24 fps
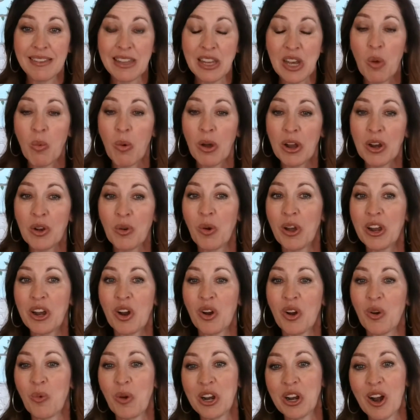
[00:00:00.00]
You know, what
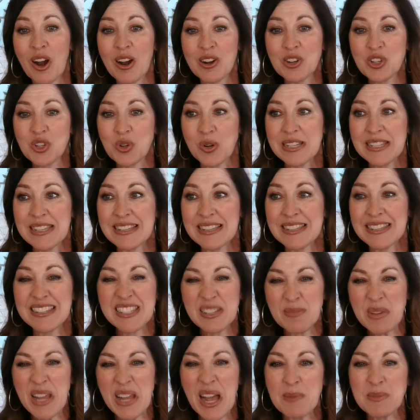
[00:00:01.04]
are our choices? And
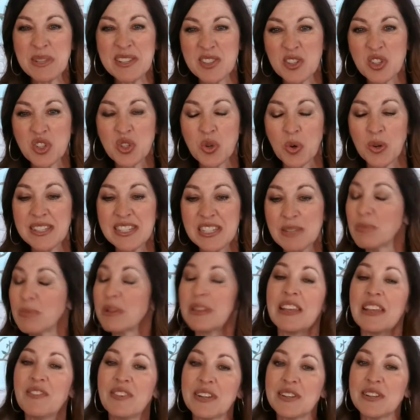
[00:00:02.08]
sometimes it's a choice to
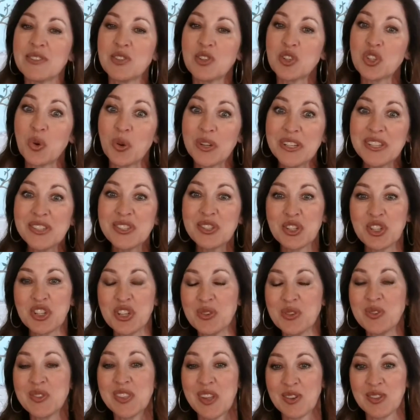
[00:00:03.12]
believe, and it's a choice to
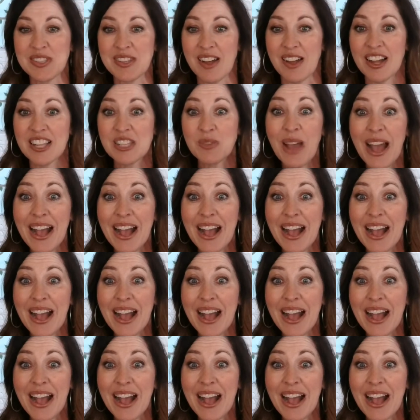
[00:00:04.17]
choose those thoughts.